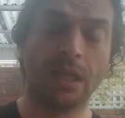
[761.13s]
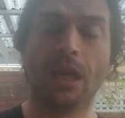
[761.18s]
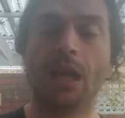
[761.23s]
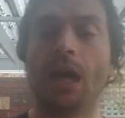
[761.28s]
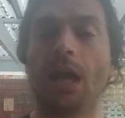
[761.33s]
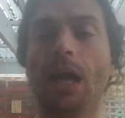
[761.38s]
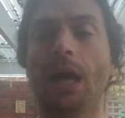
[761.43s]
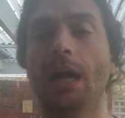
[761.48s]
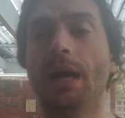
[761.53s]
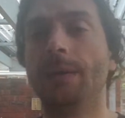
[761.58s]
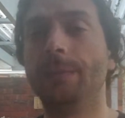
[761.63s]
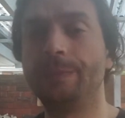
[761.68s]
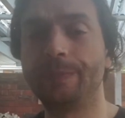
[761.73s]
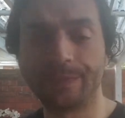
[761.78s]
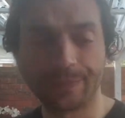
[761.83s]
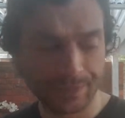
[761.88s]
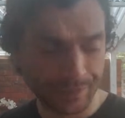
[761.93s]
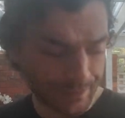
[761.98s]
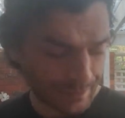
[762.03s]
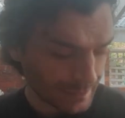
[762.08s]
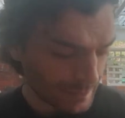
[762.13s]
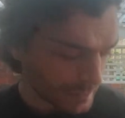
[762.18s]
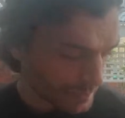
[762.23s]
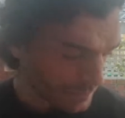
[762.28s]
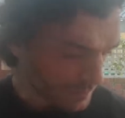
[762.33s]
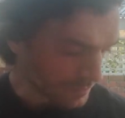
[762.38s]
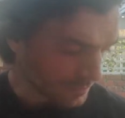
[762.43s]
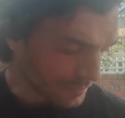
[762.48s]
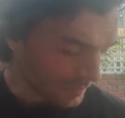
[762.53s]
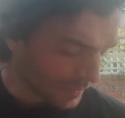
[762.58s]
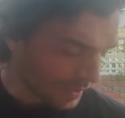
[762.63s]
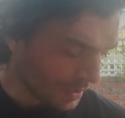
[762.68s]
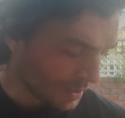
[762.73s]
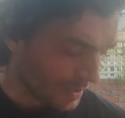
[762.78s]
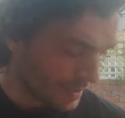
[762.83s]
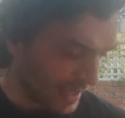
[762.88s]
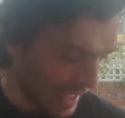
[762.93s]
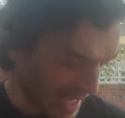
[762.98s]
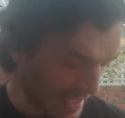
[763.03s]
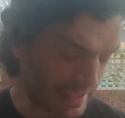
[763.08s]

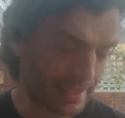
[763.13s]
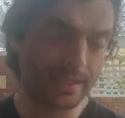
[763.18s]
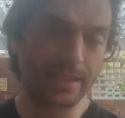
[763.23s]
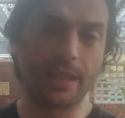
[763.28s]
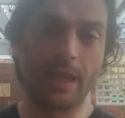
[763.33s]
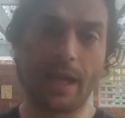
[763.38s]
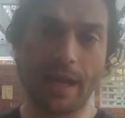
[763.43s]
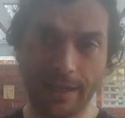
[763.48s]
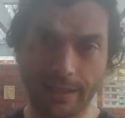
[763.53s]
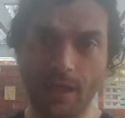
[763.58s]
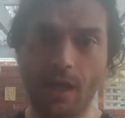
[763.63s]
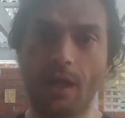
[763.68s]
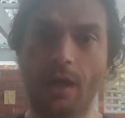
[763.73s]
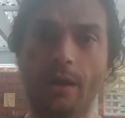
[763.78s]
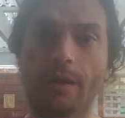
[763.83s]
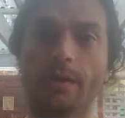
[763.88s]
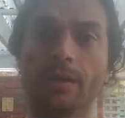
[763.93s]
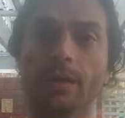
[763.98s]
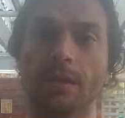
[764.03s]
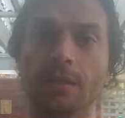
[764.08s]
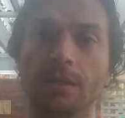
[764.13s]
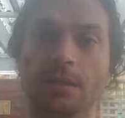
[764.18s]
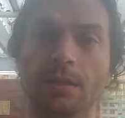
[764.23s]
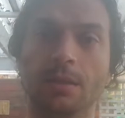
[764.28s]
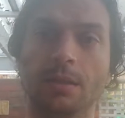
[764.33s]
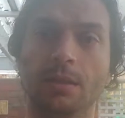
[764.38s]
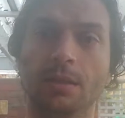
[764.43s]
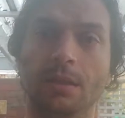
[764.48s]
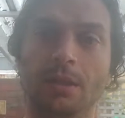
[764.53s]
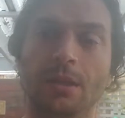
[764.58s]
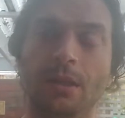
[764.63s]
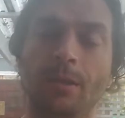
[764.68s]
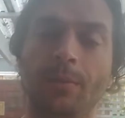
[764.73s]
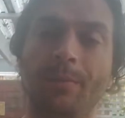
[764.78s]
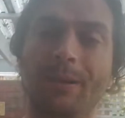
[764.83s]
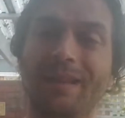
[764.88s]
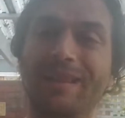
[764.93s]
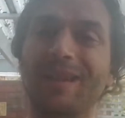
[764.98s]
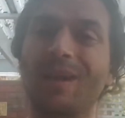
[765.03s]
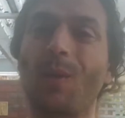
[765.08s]
That I know.
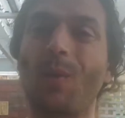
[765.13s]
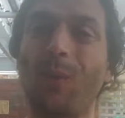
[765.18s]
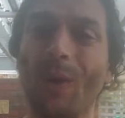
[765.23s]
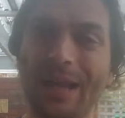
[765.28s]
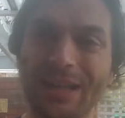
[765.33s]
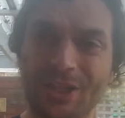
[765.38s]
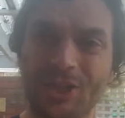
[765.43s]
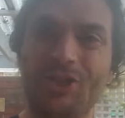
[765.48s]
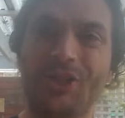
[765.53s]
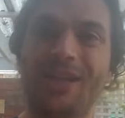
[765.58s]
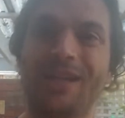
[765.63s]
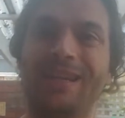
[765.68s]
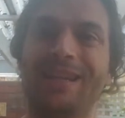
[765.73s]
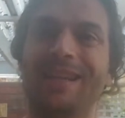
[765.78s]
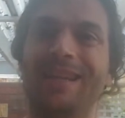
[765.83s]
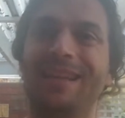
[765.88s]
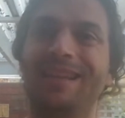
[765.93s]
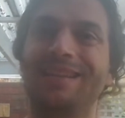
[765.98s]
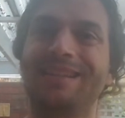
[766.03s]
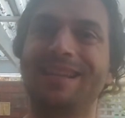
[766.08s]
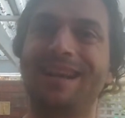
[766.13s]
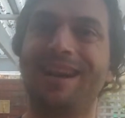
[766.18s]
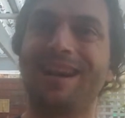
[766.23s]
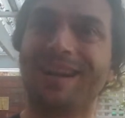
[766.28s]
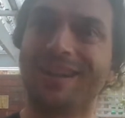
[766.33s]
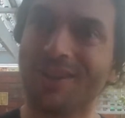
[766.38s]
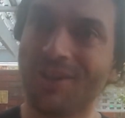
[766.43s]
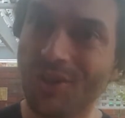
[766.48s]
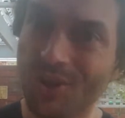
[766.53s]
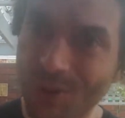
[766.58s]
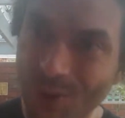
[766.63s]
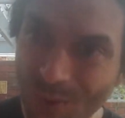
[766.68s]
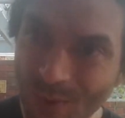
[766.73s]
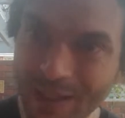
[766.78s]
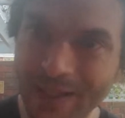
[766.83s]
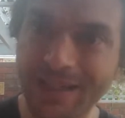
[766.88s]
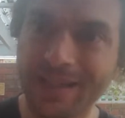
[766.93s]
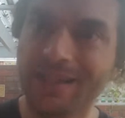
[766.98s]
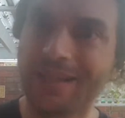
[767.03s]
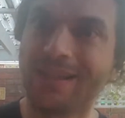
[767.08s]
But the question is, are you
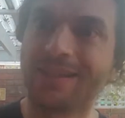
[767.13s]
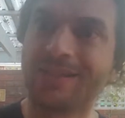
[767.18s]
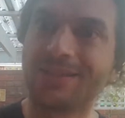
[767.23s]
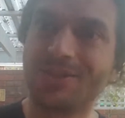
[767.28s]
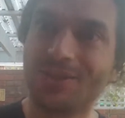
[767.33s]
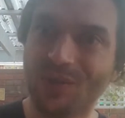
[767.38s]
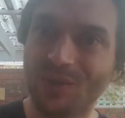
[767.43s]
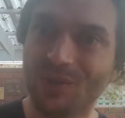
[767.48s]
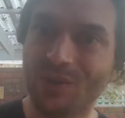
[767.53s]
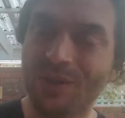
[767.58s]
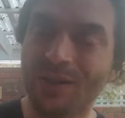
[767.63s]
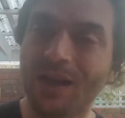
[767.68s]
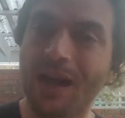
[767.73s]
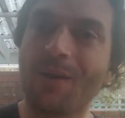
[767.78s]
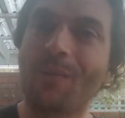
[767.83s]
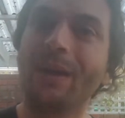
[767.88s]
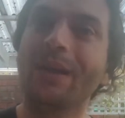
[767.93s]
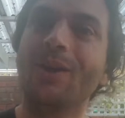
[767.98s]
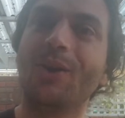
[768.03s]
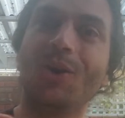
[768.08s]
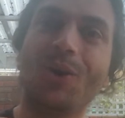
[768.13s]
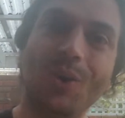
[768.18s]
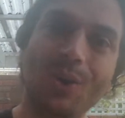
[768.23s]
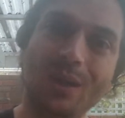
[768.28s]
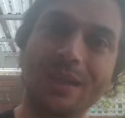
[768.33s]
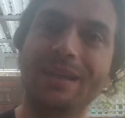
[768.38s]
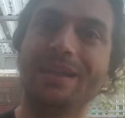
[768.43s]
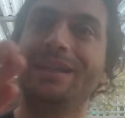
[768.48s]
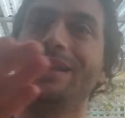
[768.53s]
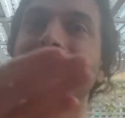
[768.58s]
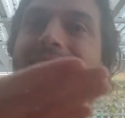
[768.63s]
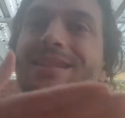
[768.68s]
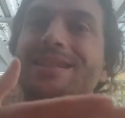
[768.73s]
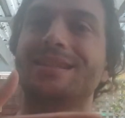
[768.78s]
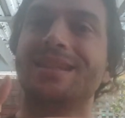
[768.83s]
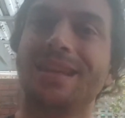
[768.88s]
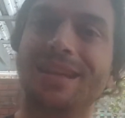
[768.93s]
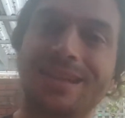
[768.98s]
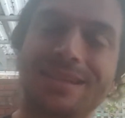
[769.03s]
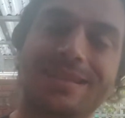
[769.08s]
an idiot too? Are we all
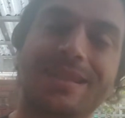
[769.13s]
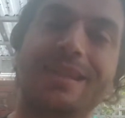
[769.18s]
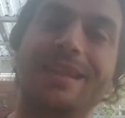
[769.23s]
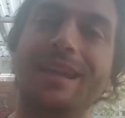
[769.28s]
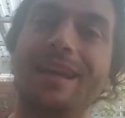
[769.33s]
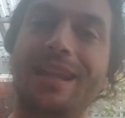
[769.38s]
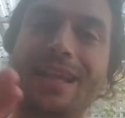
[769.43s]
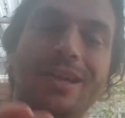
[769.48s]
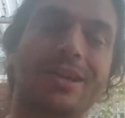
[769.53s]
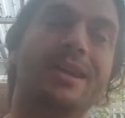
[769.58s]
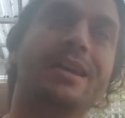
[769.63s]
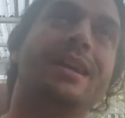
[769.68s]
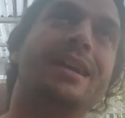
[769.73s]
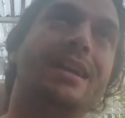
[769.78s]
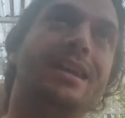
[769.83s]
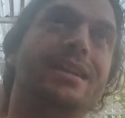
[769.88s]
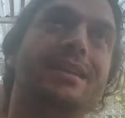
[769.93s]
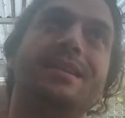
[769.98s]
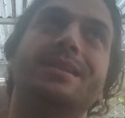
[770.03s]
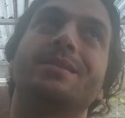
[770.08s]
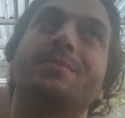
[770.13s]
idiots together in this